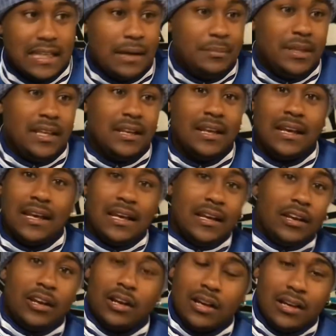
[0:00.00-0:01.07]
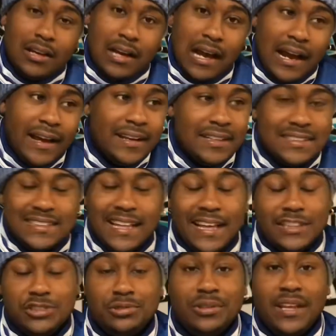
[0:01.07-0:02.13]
I mean, I
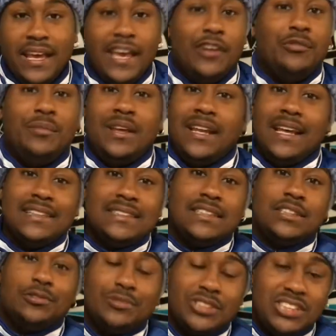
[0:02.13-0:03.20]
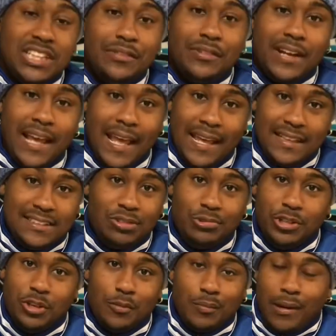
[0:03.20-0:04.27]
understand Julian Edelman isn't the receiver that
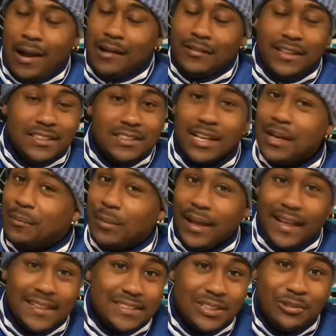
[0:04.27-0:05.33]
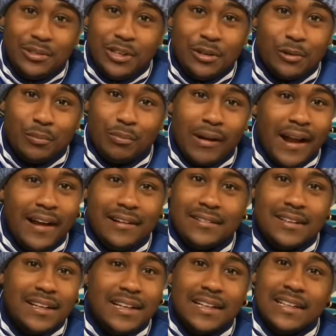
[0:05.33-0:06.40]
Antonio Brown is, but Antonio Brown